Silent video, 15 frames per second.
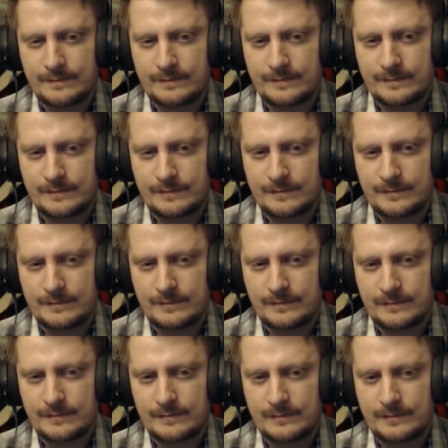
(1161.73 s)

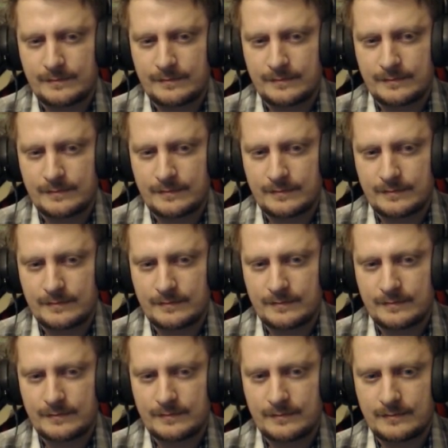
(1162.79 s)

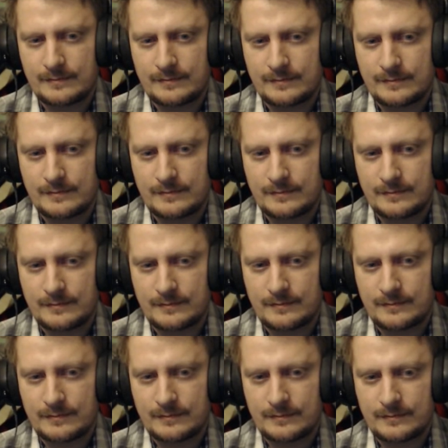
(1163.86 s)

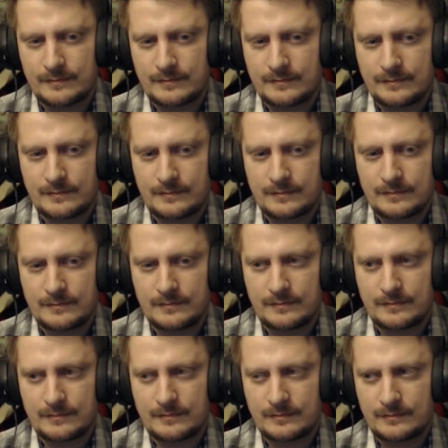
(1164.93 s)

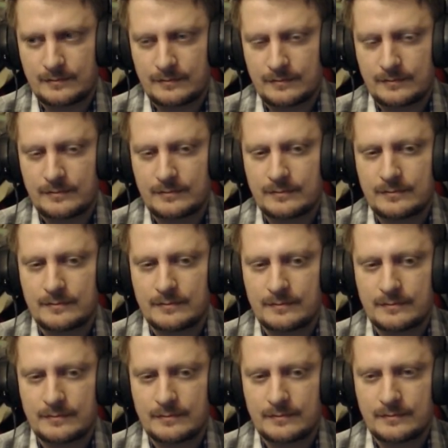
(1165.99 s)

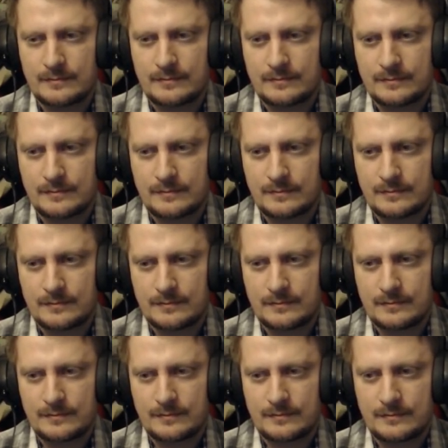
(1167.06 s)

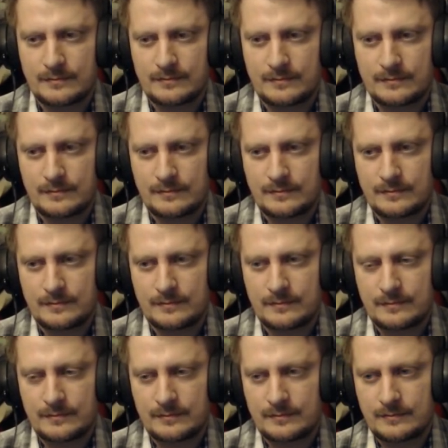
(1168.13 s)

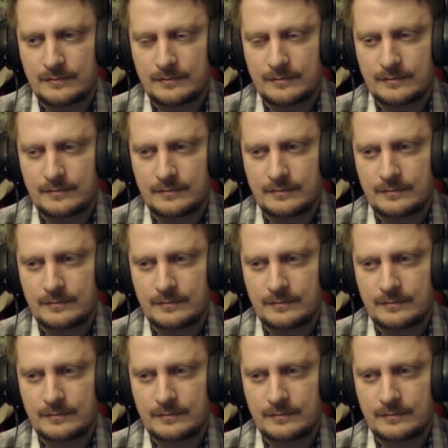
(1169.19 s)
(not speaking)